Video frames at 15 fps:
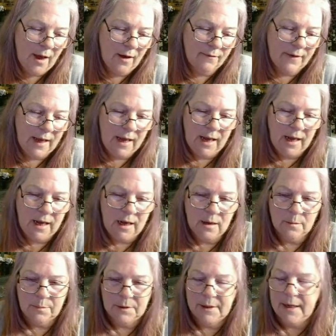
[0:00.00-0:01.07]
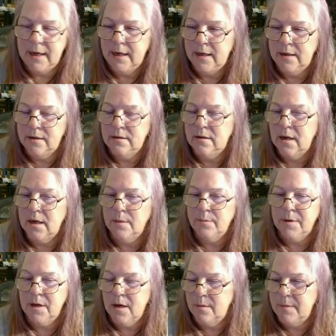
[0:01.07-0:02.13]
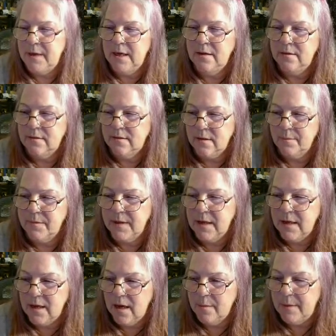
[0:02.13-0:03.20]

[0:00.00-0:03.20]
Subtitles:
And let's see, we do have a